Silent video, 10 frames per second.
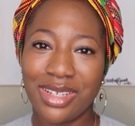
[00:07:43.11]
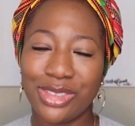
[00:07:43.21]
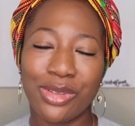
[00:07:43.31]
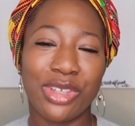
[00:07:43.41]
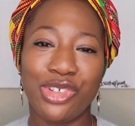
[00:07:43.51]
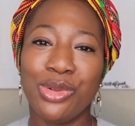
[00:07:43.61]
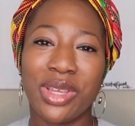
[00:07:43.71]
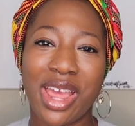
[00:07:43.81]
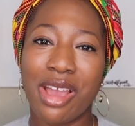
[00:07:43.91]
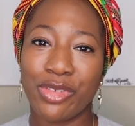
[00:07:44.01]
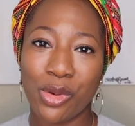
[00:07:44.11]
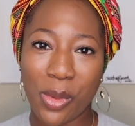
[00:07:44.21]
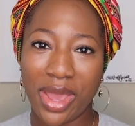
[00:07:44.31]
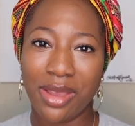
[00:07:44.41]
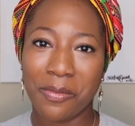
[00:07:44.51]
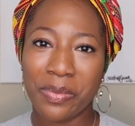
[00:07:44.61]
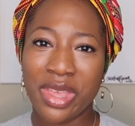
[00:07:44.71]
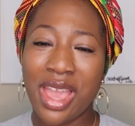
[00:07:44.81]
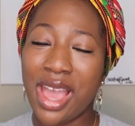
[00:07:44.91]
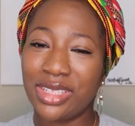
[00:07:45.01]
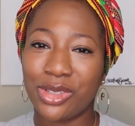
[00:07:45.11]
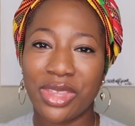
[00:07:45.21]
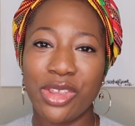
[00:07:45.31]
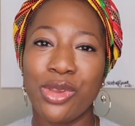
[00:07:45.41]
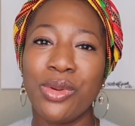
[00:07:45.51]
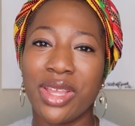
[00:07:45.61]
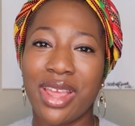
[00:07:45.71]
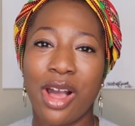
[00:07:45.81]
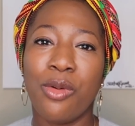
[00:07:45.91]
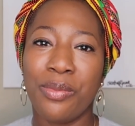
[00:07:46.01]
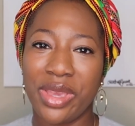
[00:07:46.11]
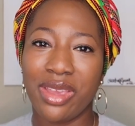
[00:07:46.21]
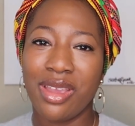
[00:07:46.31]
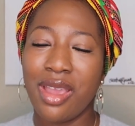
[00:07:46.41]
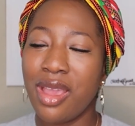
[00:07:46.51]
so that You can have Your way and so that You can help me